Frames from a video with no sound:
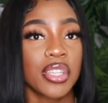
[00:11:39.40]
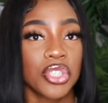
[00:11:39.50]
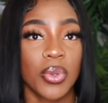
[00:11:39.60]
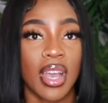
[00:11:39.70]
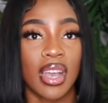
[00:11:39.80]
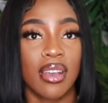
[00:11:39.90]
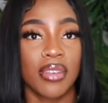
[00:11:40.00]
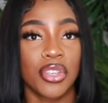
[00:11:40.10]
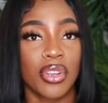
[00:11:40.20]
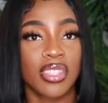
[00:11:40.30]
that you
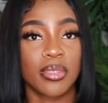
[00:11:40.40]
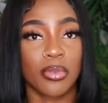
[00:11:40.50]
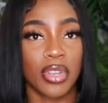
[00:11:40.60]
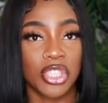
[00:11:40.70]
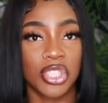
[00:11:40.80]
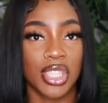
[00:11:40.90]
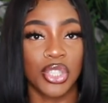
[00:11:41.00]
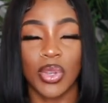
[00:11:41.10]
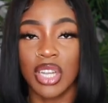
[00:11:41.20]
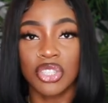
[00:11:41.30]
have your inspiration,
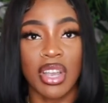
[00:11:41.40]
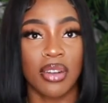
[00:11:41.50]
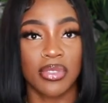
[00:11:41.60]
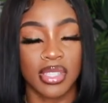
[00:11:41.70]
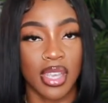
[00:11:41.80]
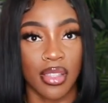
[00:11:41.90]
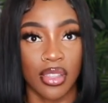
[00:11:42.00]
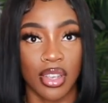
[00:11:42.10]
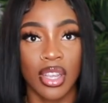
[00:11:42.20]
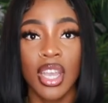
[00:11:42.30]
you got your outfit
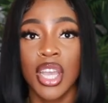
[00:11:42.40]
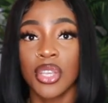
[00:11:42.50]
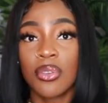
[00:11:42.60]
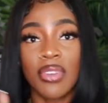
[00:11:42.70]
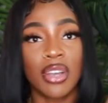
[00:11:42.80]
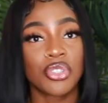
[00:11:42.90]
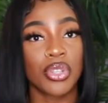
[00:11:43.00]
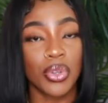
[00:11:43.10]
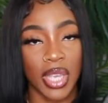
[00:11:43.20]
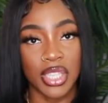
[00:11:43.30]
together, you found your
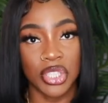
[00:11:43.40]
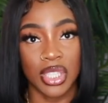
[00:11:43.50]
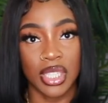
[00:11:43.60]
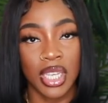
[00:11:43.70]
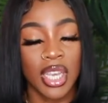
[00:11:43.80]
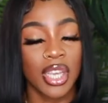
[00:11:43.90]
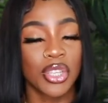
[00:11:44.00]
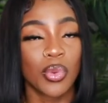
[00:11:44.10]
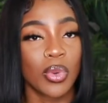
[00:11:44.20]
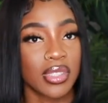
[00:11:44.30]
location,
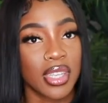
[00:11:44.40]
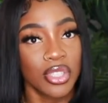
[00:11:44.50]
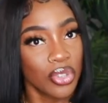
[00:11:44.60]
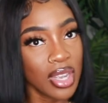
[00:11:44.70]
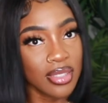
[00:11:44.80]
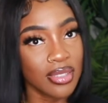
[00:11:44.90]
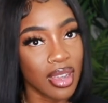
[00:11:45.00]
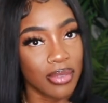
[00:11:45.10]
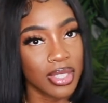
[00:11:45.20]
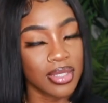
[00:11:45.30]
you want to get dressed,
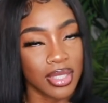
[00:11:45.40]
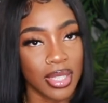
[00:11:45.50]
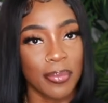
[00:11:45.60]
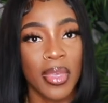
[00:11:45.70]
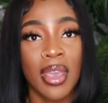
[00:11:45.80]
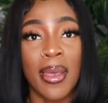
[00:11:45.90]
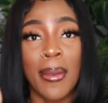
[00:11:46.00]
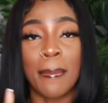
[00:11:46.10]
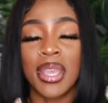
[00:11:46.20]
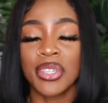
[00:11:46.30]
obviously,
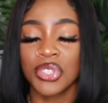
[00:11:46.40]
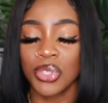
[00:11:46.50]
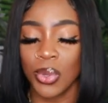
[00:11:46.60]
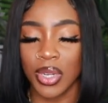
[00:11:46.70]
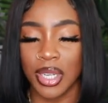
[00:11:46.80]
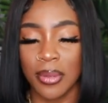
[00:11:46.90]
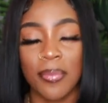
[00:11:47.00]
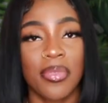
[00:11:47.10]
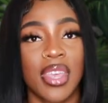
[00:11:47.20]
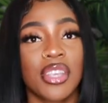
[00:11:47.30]
make sure
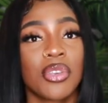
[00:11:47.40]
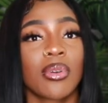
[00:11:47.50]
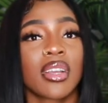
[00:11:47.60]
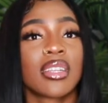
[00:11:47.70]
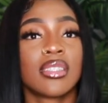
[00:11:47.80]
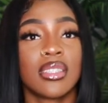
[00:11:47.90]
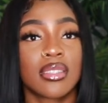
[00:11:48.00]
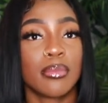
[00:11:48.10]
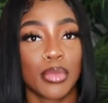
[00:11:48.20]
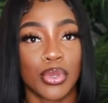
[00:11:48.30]
that you are in a
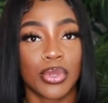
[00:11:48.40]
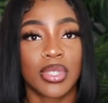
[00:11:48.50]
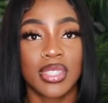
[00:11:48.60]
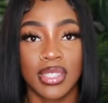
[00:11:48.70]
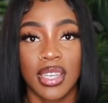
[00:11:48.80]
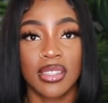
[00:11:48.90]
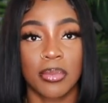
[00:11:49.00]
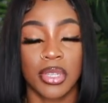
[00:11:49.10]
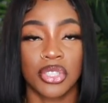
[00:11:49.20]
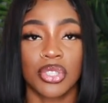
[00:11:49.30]
decent mood to take the
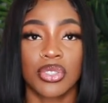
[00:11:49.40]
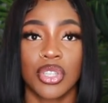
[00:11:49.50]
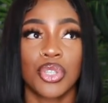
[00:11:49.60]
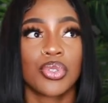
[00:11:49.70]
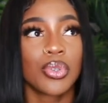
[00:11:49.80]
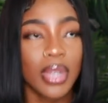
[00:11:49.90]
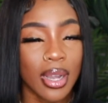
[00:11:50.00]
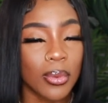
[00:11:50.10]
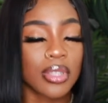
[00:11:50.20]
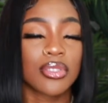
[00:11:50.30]
pictures. You do
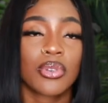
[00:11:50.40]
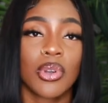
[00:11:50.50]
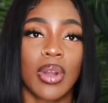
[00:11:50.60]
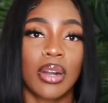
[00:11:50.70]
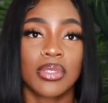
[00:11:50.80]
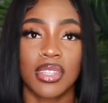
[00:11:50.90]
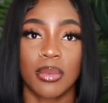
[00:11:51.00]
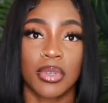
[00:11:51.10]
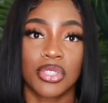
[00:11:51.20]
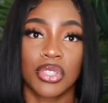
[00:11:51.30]
not want to go out and
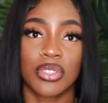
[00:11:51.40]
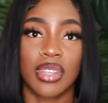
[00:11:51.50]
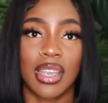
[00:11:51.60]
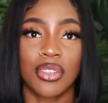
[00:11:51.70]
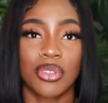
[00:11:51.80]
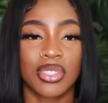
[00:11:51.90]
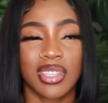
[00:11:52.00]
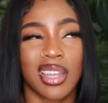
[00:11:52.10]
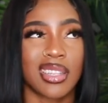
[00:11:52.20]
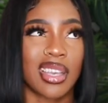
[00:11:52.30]
take pictures and you're just
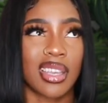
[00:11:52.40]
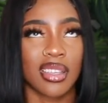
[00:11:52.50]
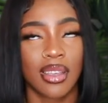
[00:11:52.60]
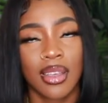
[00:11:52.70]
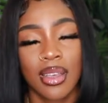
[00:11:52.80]
kind of like,